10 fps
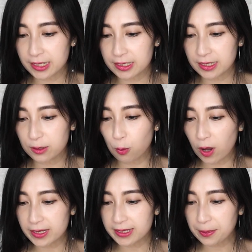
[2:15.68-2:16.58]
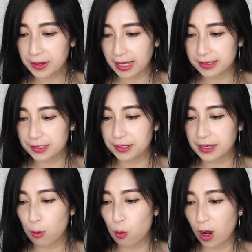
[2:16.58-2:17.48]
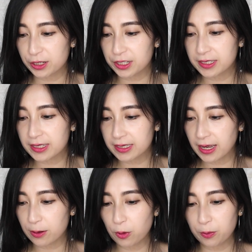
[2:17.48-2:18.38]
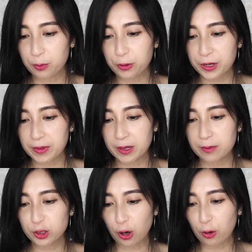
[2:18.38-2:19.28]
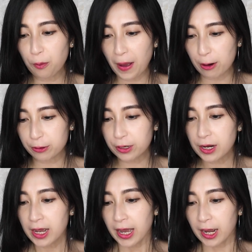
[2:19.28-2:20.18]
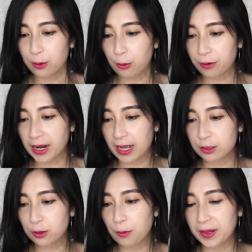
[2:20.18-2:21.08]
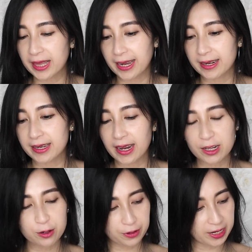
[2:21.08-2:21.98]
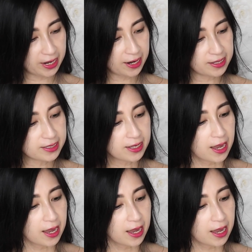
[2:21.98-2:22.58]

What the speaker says: says it's a one-step cleanser that washes the skin with premium charcoal powder and oriental plant ingredients.